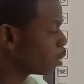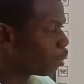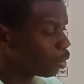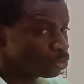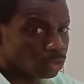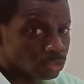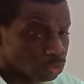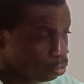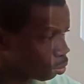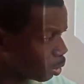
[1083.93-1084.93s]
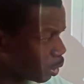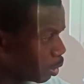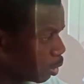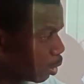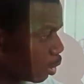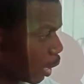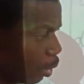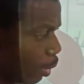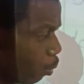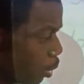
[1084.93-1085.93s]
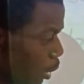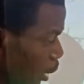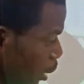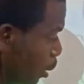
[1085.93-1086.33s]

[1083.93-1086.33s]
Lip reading: about your school. Now I wonder